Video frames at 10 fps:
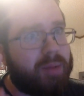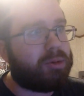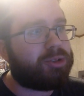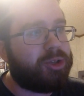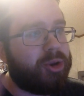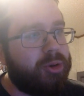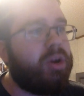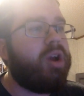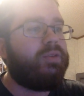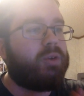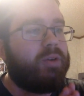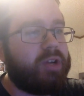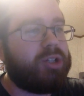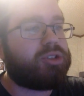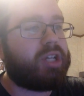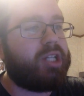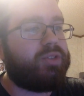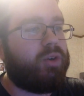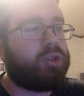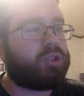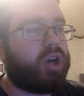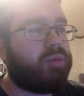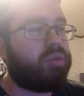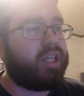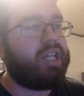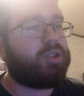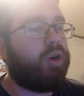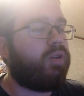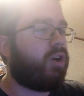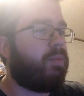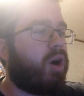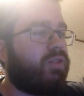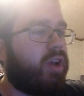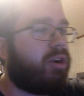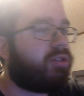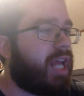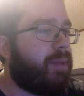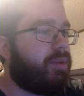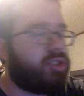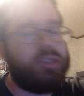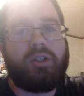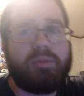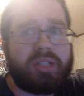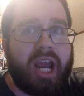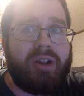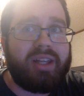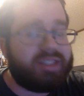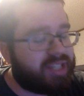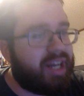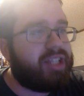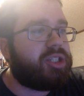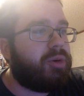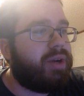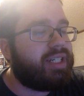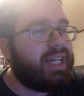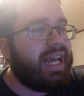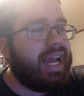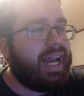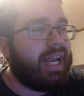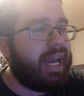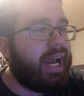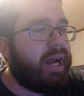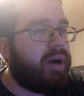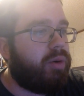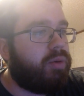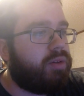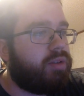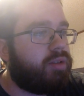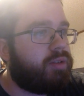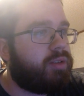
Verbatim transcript: number two for Avengers Age of Ultron, released over at Marvel Entertainment's YouTube channel. Let's get into it now.